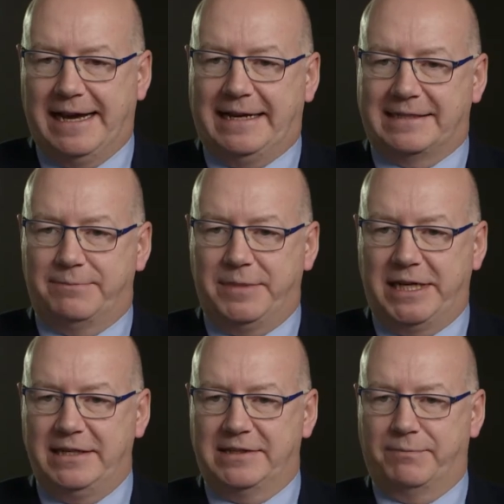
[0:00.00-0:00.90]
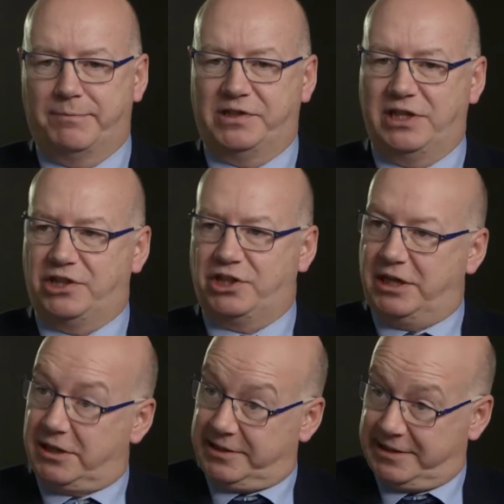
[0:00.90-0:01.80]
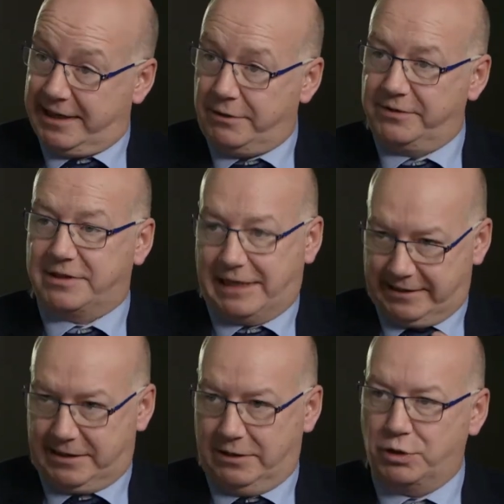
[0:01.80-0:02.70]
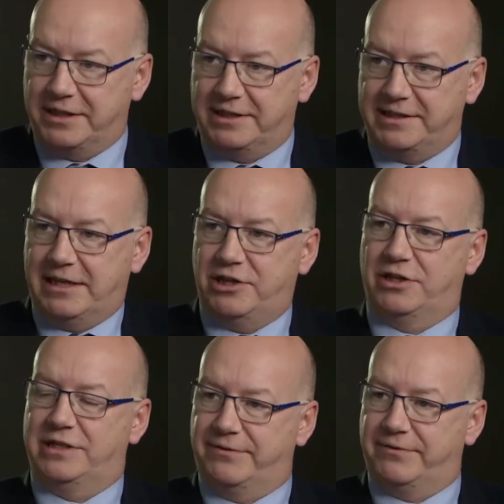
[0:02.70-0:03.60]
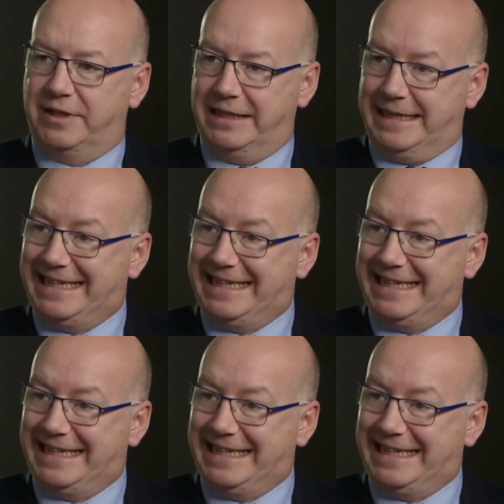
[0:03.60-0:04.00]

as a means of positioning ourselves as an organisation differently,